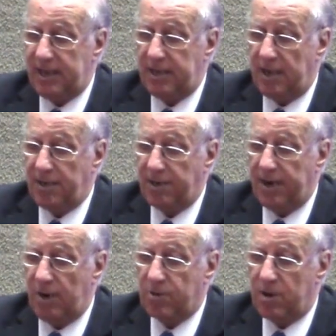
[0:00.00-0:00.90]
in
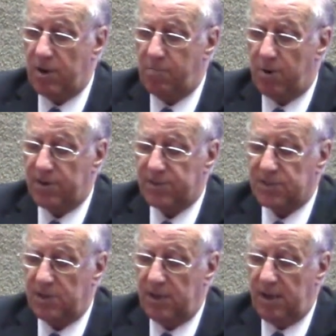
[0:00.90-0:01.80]
underground car parks
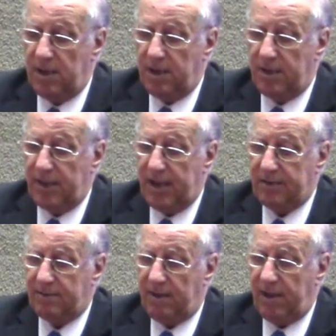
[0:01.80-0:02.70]

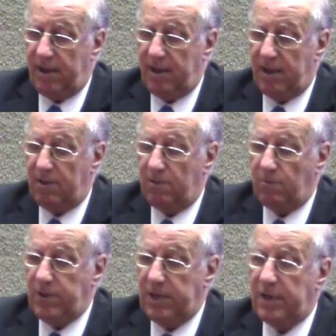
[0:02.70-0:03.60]
that
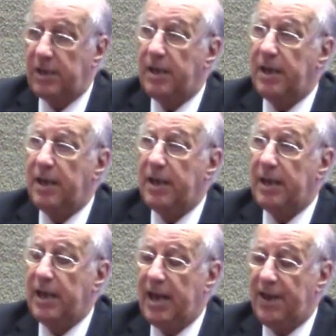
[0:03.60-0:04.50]
we
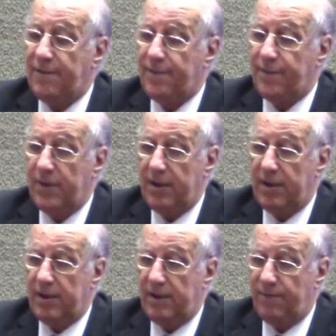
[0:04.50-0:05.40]
have
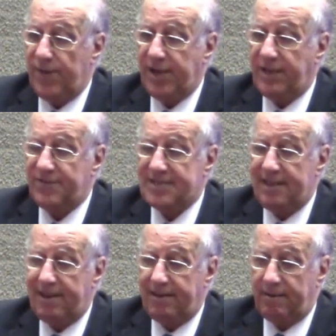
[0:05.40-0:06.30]
very
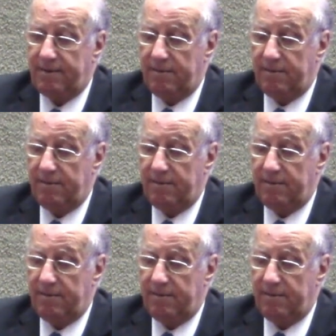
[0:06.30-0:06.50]
devastating